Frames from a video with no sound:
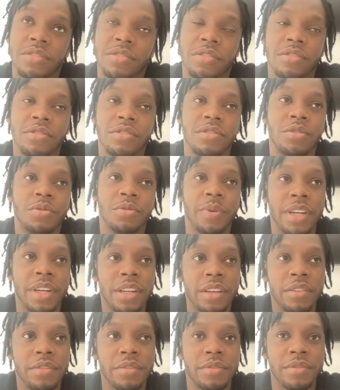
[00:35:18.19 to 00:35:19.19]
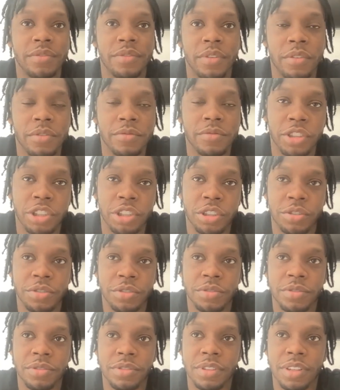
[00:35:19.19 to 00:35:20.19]
on the 20th of
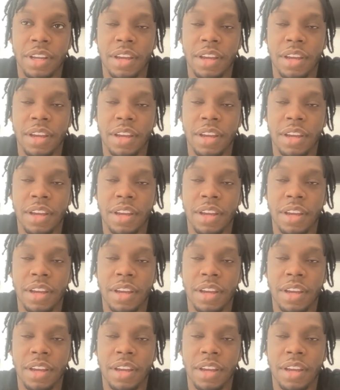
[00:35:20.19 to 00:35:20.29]
June.